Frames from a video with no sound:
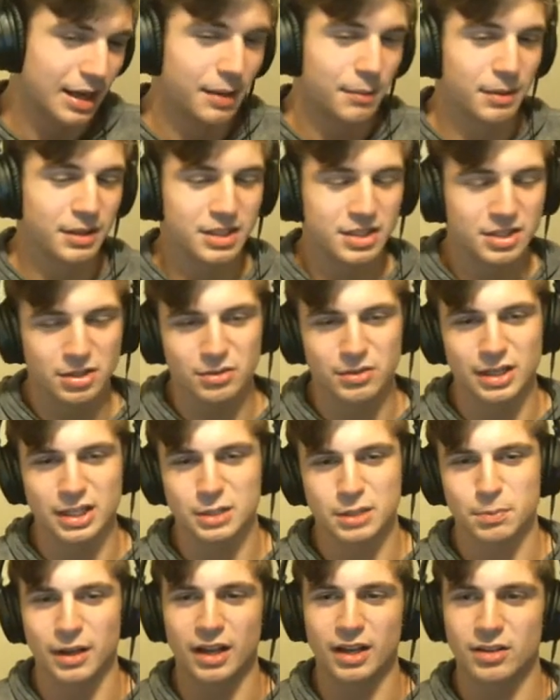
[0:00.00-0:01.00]
But this is a great
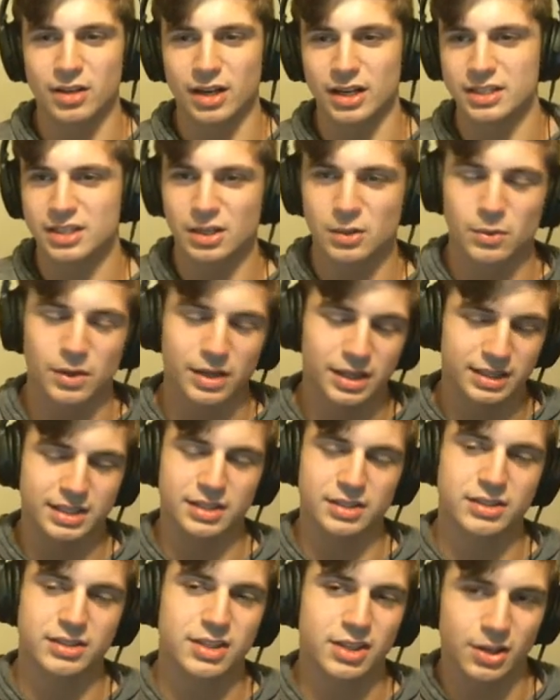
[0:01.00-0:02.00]
spell across tier 1 and
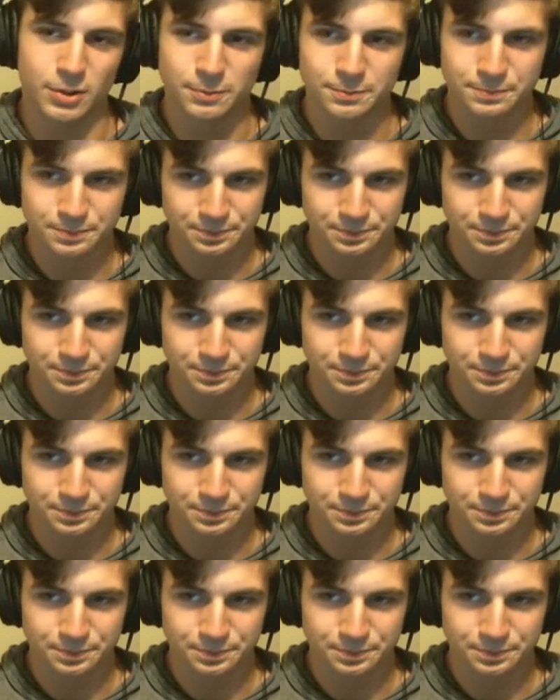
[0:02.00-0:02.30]
tier 2.